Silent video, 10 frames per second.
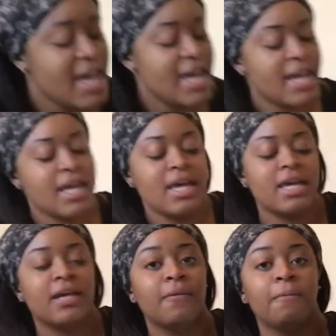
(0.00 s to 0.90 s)
And
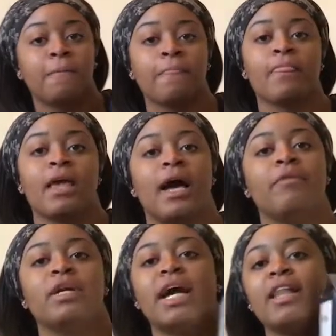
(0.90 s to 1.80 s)
I
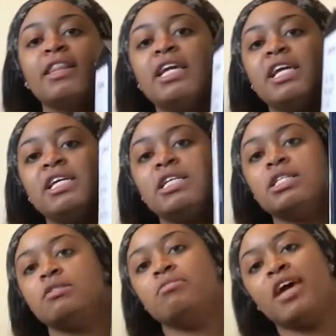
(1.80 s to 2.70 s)
went and got
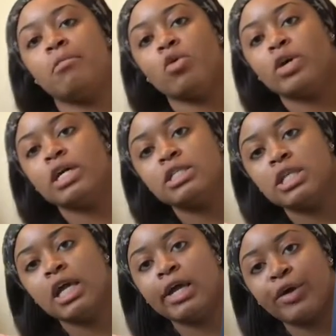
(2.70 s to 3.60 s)
these bad boys
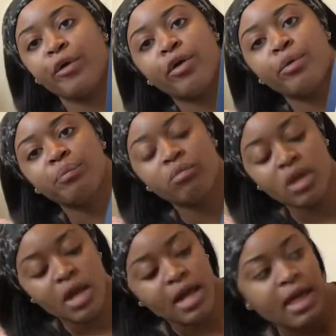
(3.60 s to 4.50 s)
here.
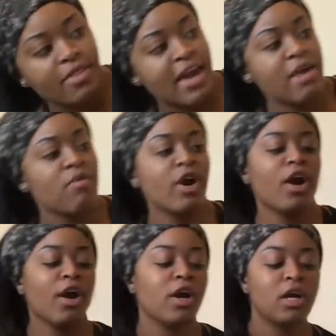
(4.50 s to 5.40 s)
They
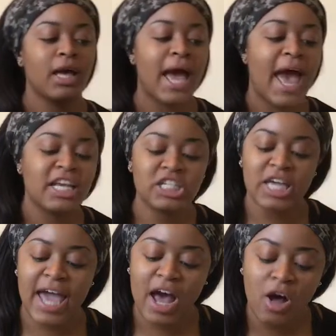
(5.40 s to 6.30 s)
were
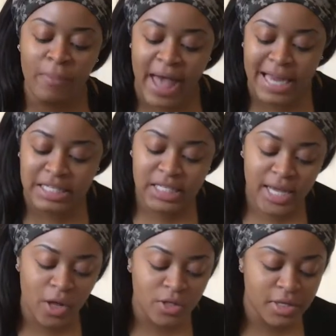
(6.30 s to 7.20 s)
actually at home had a
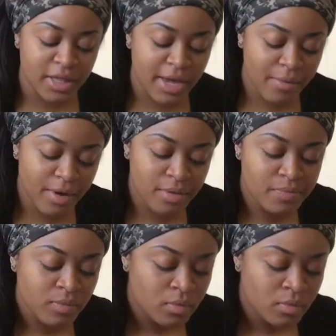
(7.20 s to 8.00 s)
sale, so they were